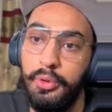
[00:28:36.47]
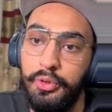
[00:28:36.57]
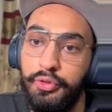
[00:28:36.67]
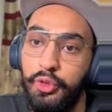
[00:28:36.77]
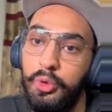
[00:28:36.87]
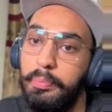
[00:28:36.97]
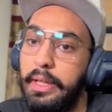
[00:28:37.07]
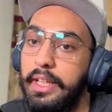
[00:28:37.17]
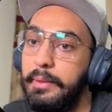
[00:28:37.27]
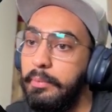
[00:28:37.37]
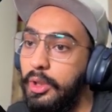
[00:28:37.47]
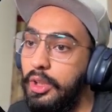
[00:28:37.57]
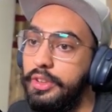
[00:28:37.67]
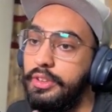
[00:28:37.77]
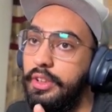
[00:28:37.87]
few pending
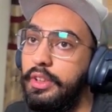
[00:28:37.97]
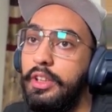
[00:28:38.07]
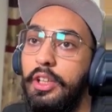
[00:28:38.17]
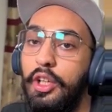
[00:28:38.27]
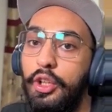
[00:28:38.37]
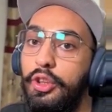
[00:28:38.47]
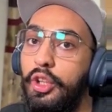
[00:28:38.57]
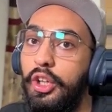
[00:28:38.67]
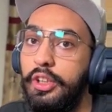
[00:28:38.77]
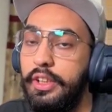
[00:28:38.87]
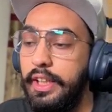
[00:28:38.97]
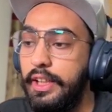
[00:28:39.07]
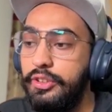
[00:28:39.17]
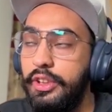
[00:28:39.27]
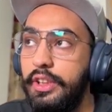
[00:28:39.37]
blocks and not
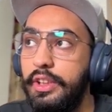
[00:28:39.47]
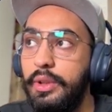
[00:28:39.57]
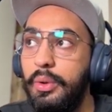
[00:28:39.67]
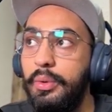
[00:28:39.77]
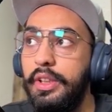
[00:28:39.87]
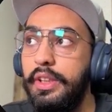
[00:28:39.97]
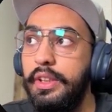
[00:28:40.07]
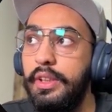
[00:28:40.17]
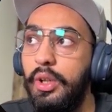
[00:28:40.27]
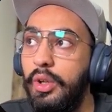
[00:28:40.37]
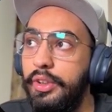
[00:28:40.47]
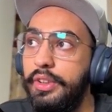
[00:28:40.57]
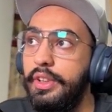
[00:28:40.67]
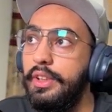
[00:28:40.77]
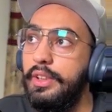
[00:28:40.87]
actually included
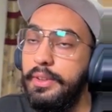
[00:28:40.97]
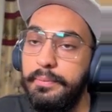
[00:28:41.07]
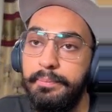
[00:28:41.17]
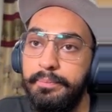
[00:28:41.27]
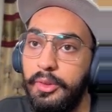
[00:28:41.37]
on the